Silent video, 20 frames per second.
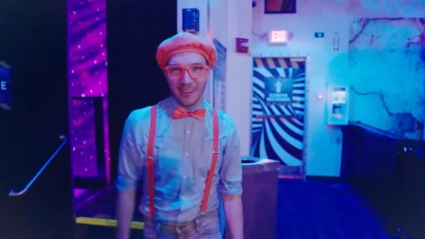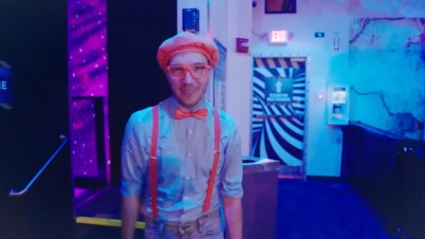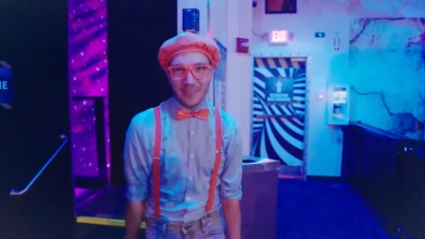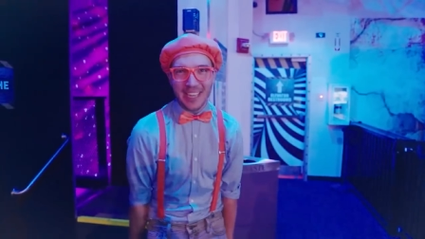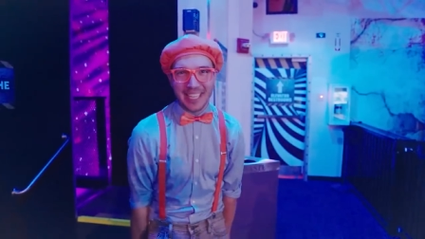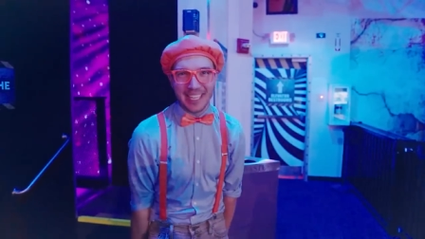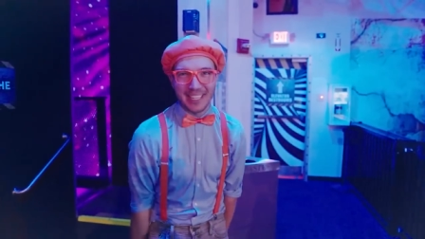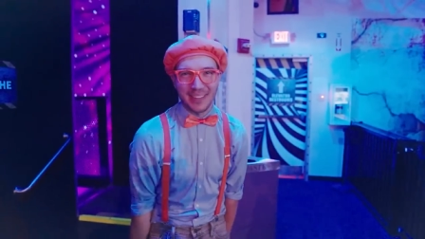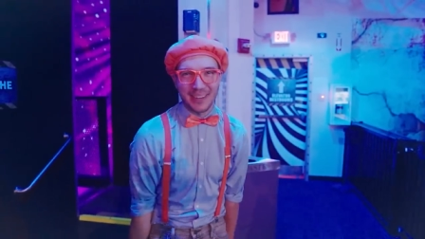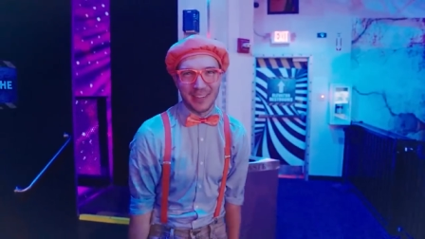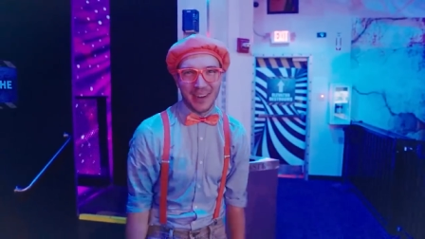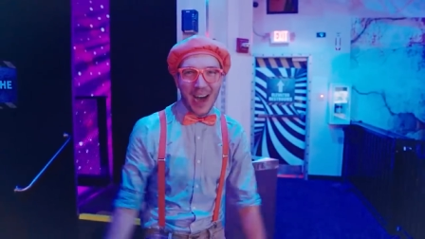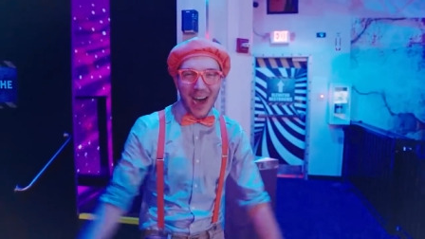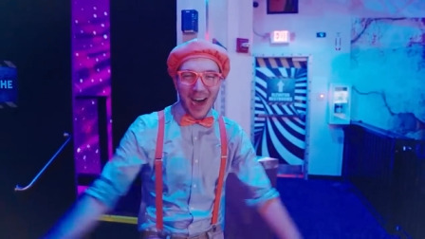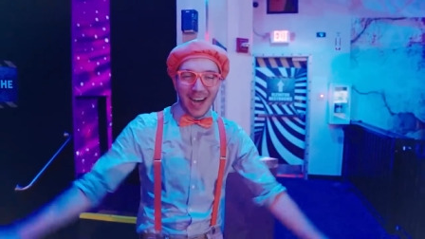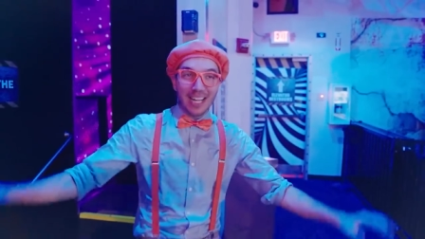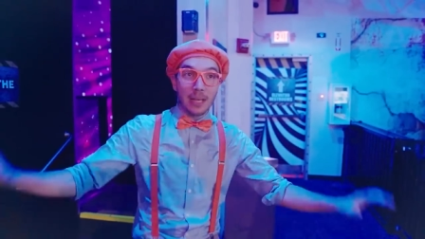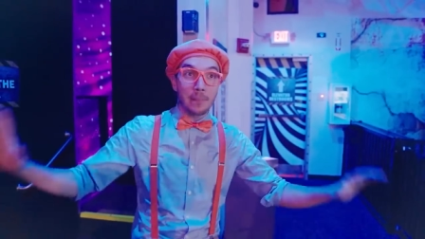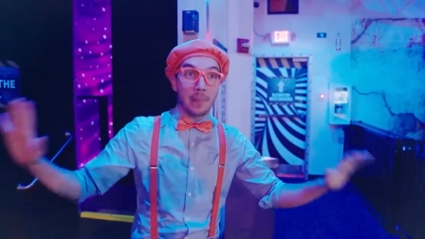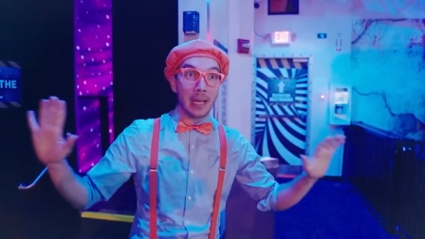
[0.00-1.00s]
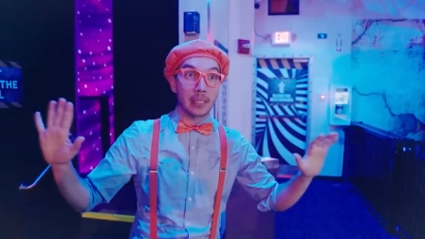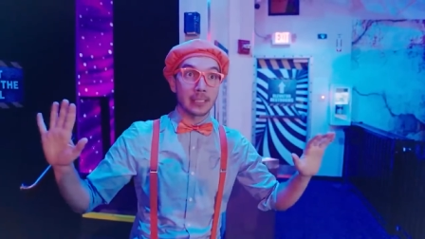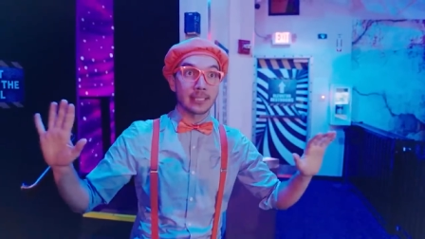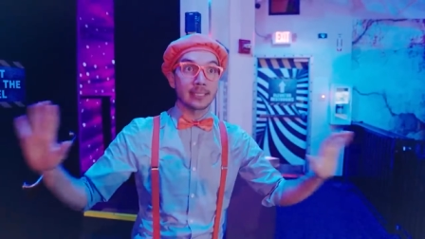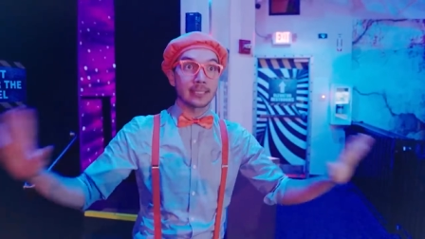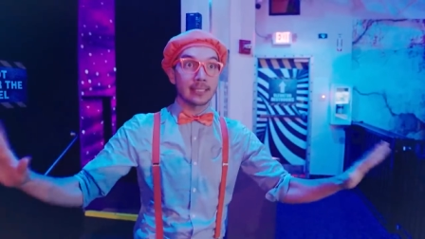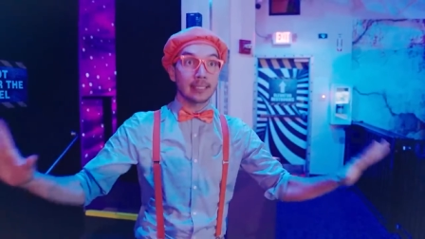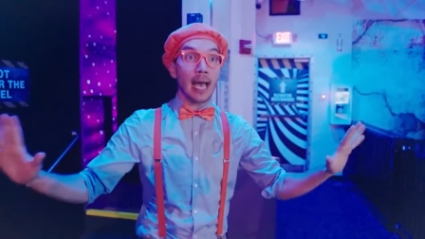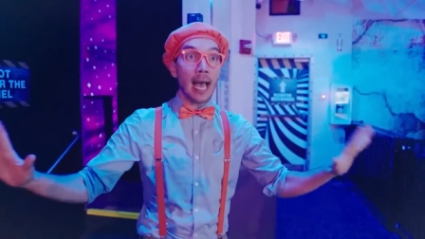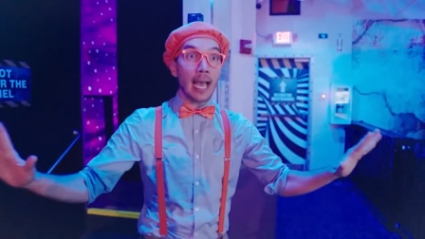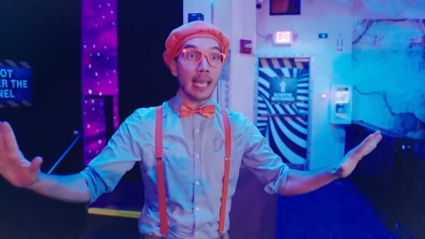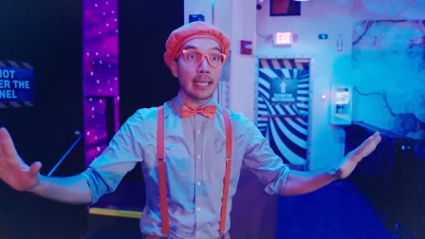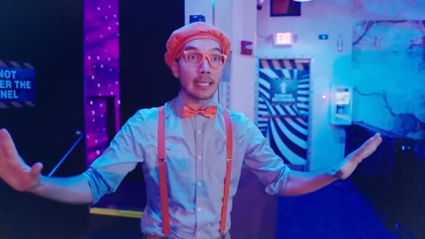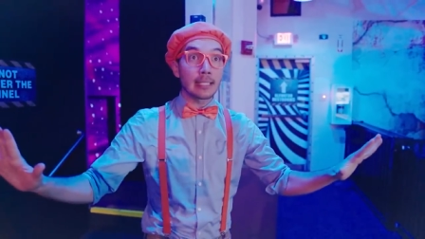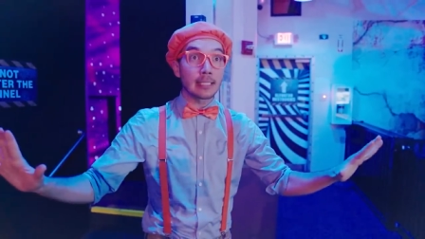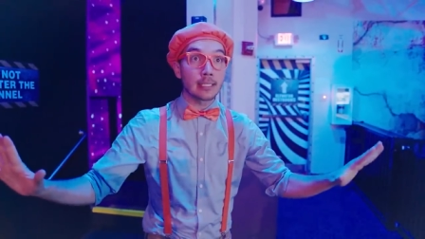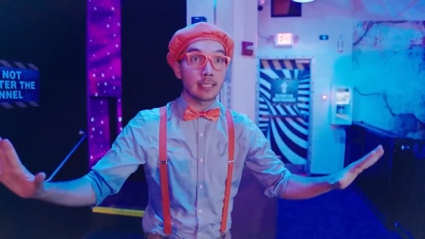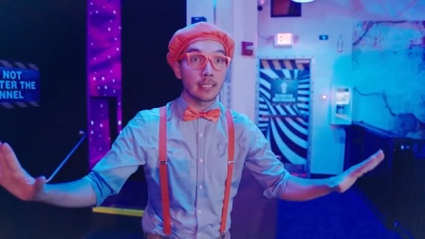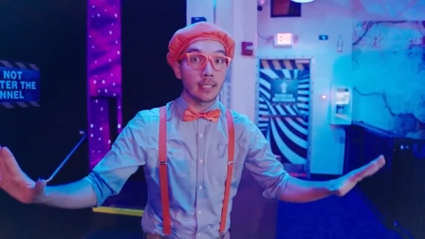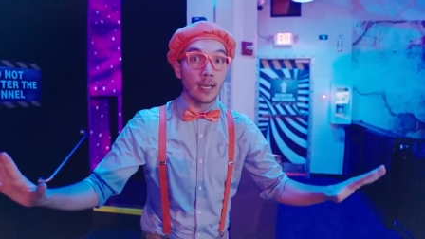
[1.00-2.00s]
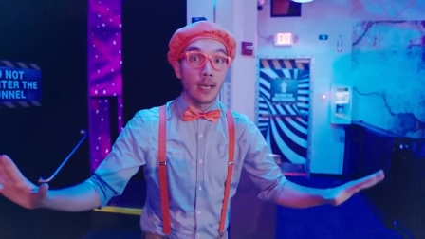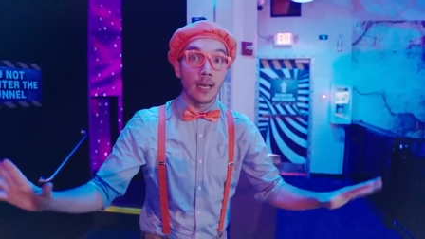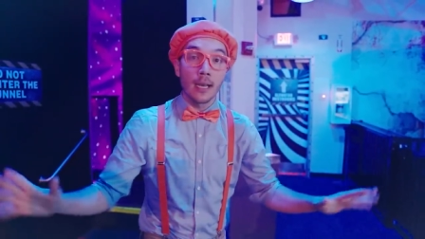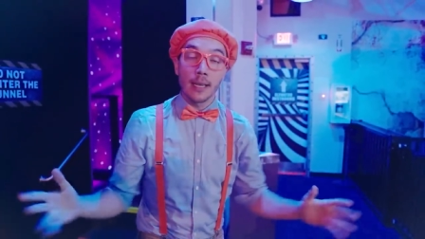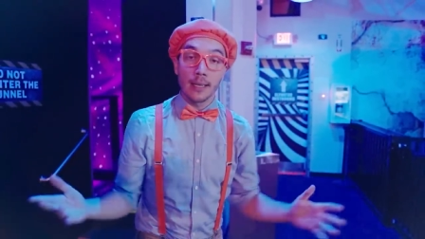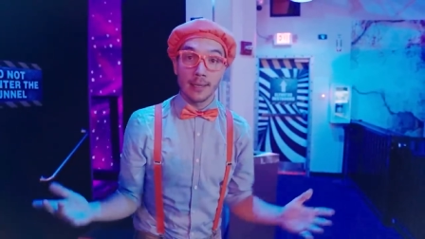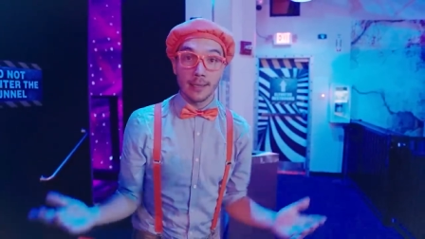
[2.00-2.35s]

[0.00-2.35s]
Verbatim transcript: and we can learn all about science.